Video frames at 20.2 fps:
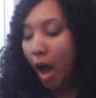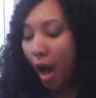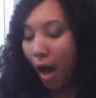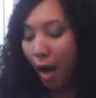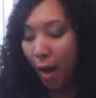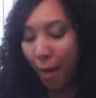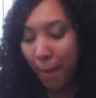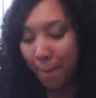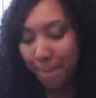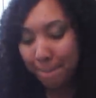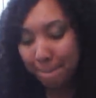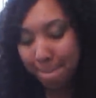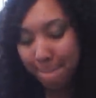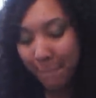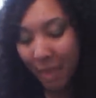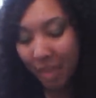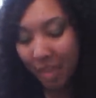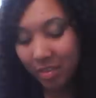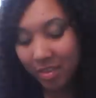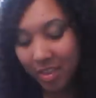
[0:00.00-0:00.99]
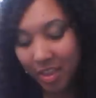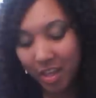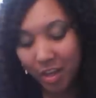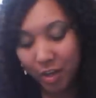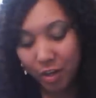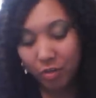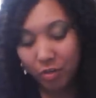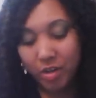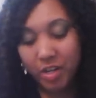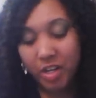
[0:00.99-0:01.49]
Um, the
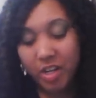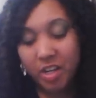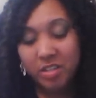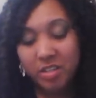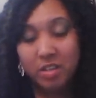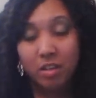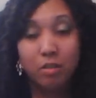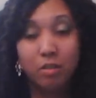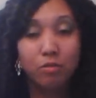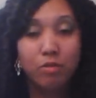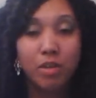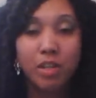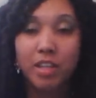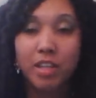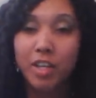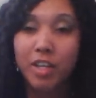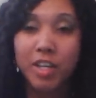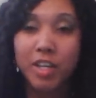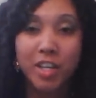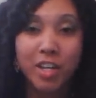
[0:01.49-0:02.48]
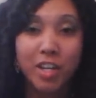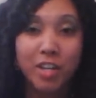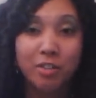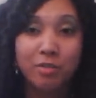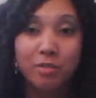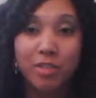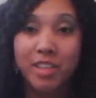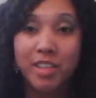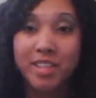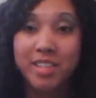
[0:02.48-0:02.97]
ingredients are really
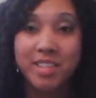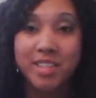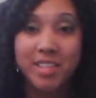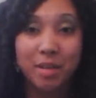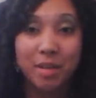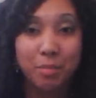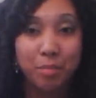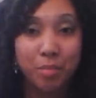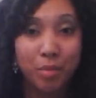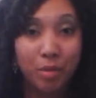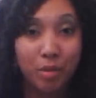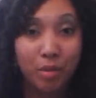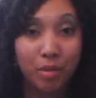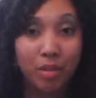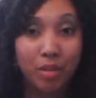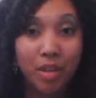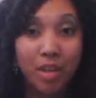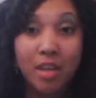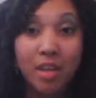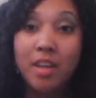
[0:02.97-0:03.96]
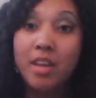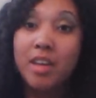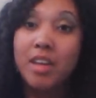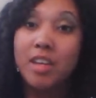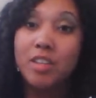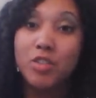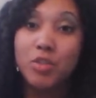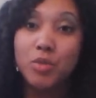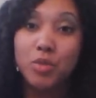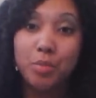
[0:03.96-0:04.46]
good, really simple
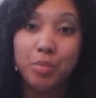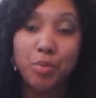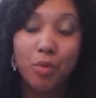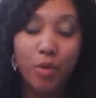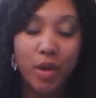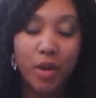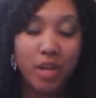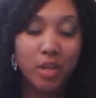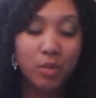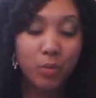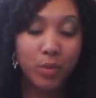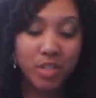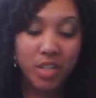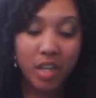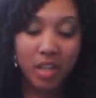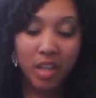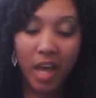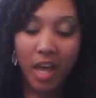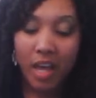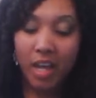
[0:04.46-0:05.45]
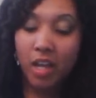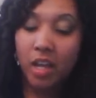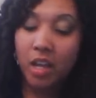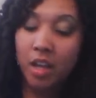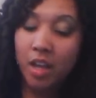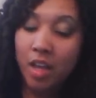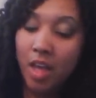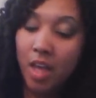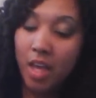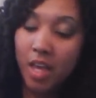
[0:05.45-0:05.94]
and to the point, which I
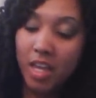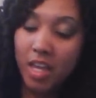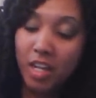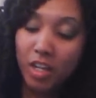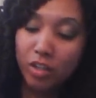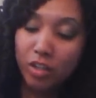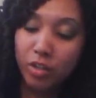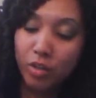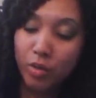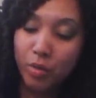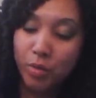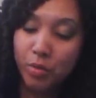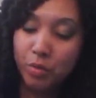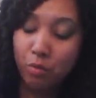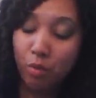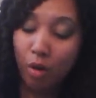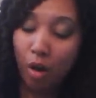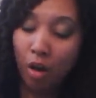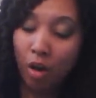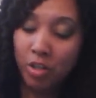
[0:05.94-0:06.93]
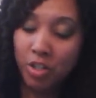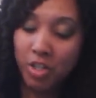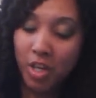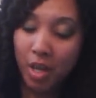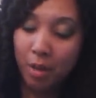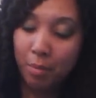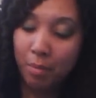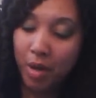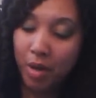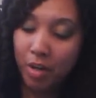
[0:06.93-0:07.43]
like. It includes raw
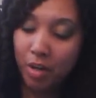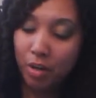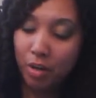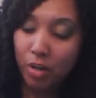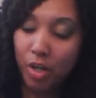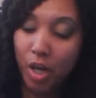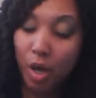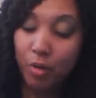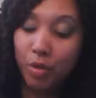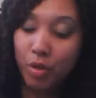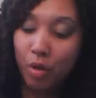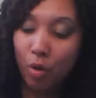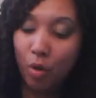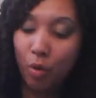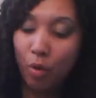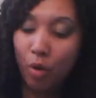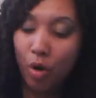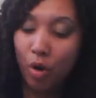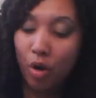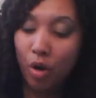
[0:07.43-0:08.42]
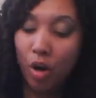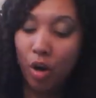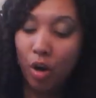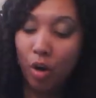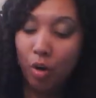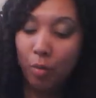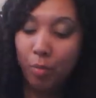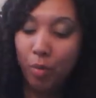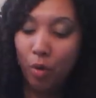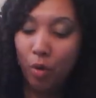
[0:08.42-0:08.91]
shea butter, coconut oil,
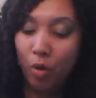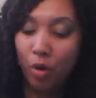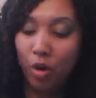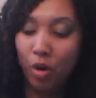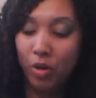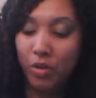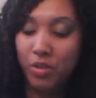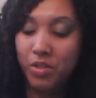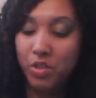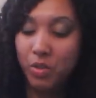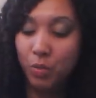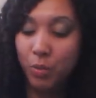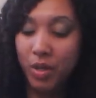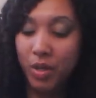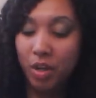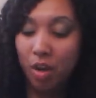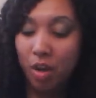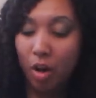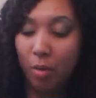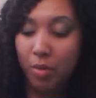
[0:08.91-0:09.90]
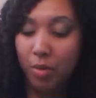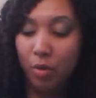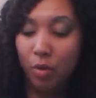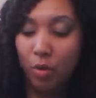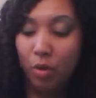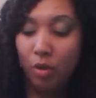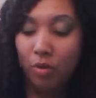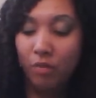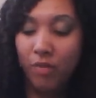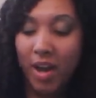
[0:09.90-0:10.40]
jojoba oil, sweet almond
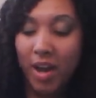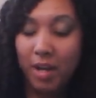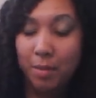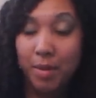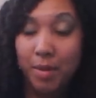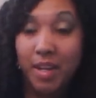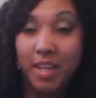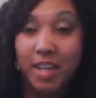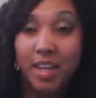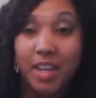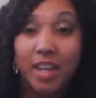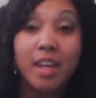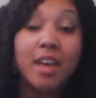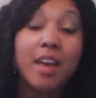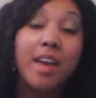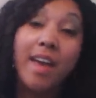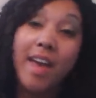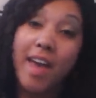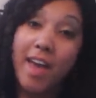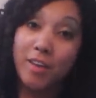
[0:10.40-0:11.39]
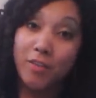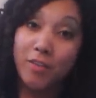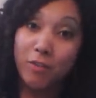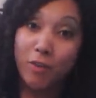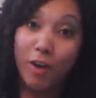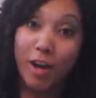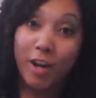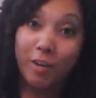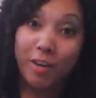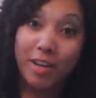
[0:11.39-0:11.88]
oil, vitamin E, and
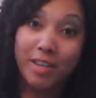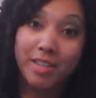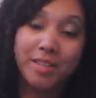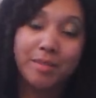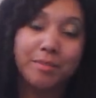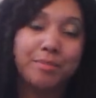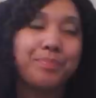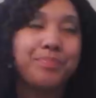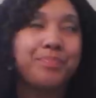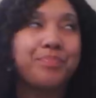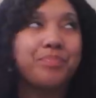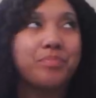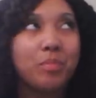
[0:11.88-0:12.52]
fragrance.